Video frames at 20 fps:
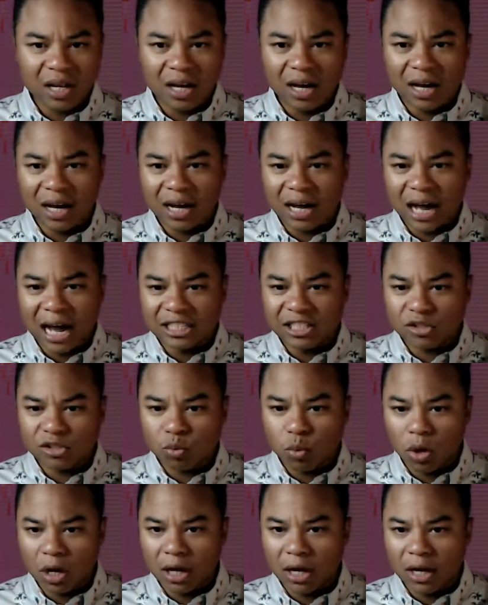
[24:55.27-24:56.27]
I just
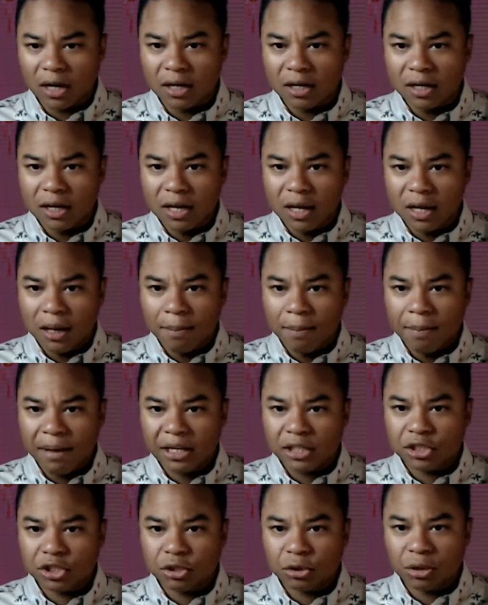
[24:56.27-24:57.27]
want to
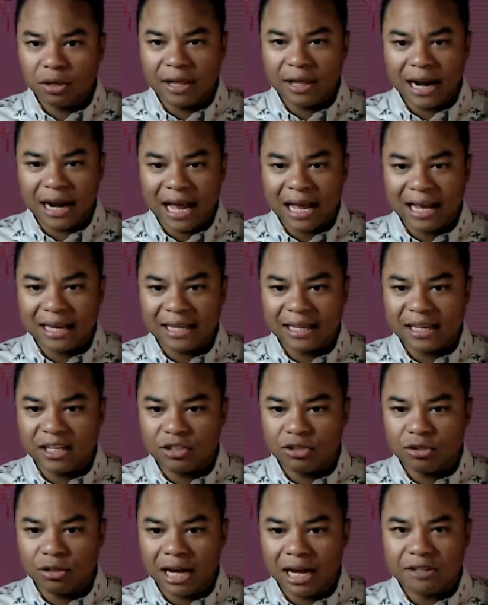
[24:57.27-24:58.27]
make sure that I
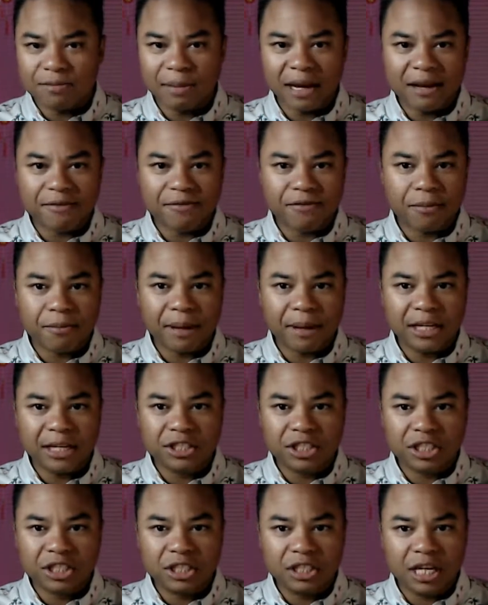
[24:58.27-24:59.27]
get you guys my
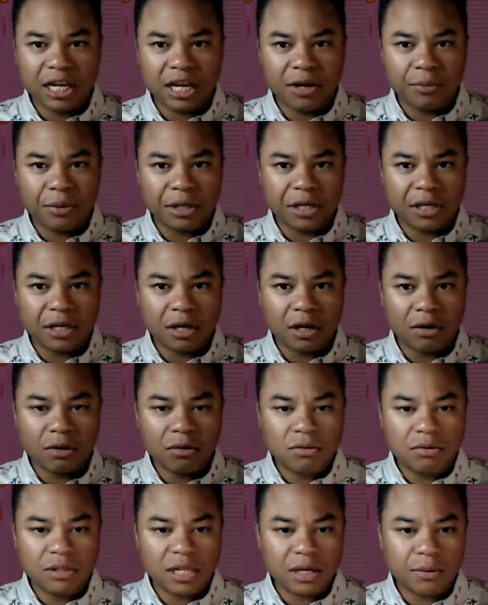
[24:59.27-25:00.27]
information. There we
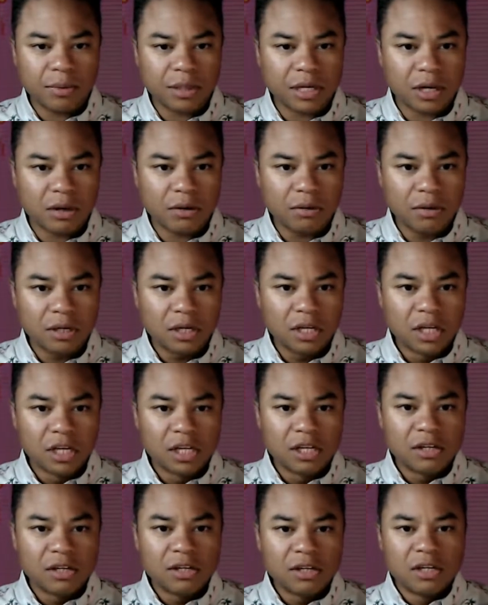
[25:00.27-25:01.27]
go.
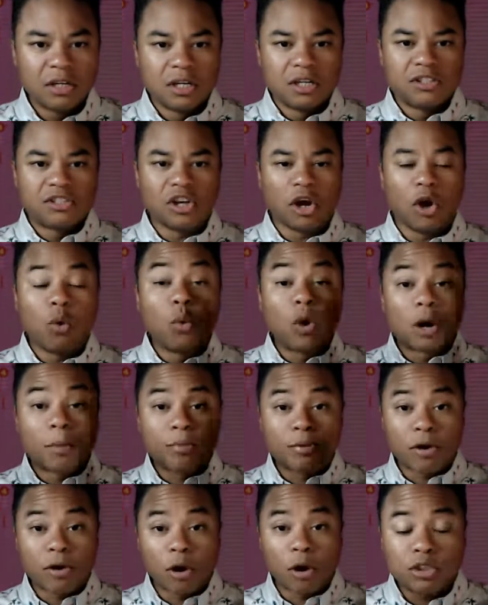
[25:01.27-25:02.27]
So
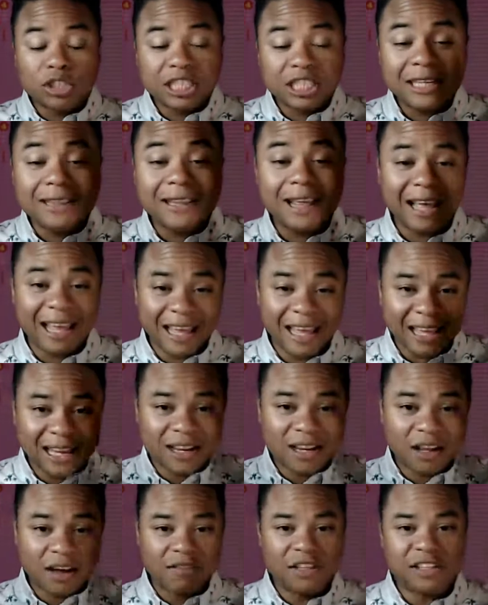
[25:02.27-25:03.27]
we're approaching the
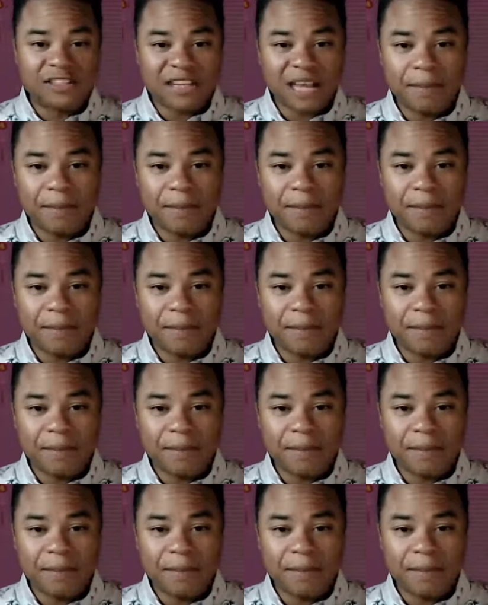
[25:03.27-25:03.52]
end of this